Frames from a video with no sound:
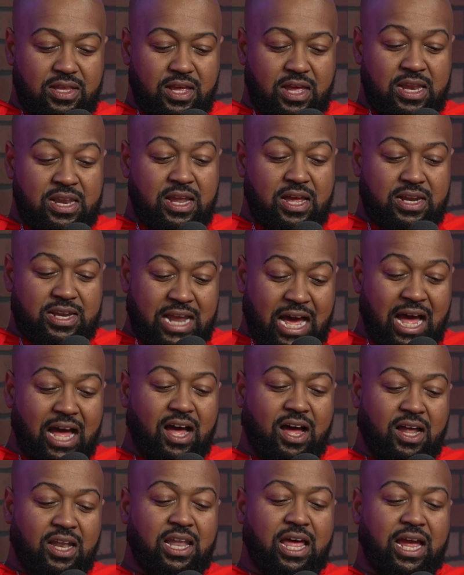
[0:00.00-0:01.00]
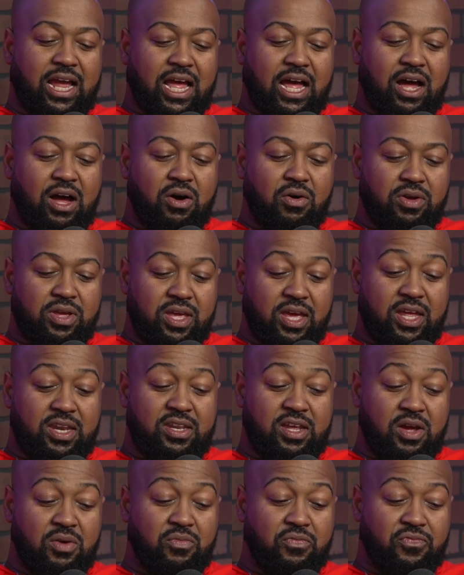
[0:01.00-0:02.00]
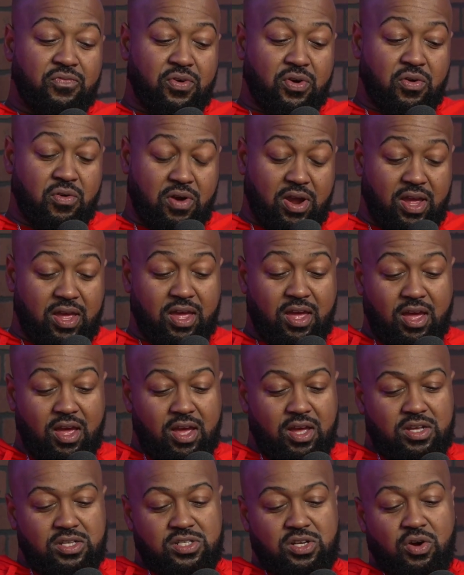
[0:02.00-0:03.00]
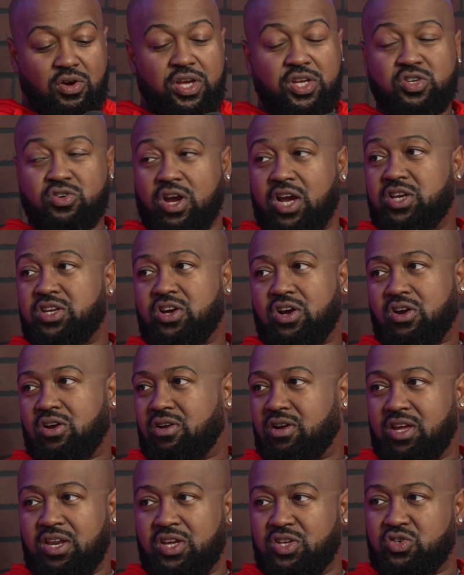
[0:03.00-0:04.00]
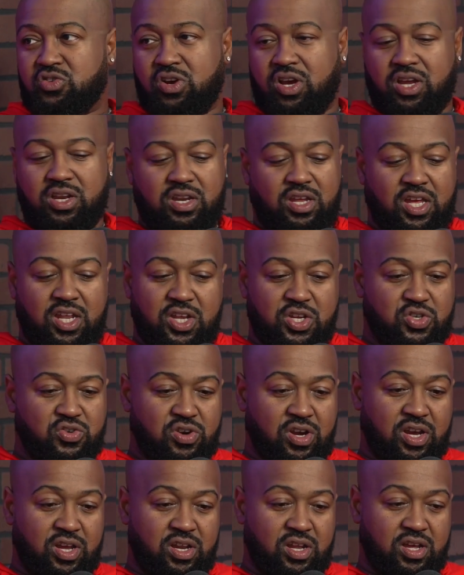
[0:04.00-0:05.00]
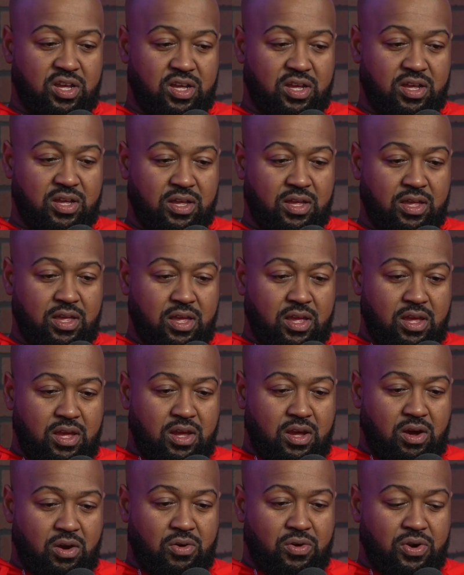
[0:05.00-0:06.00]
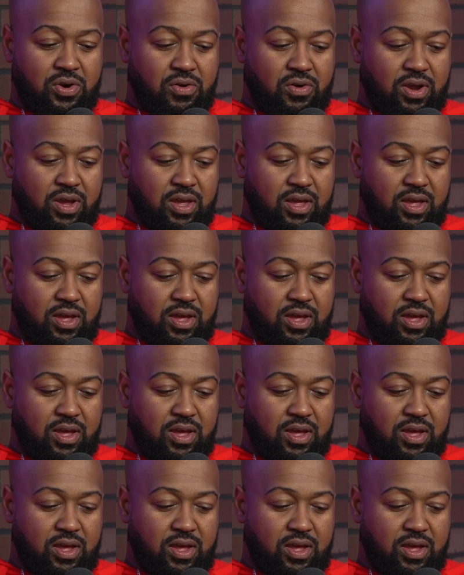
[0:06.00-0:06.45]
and not unlike how he had done for Gray. So he trained her. He didn't train Ona Gray.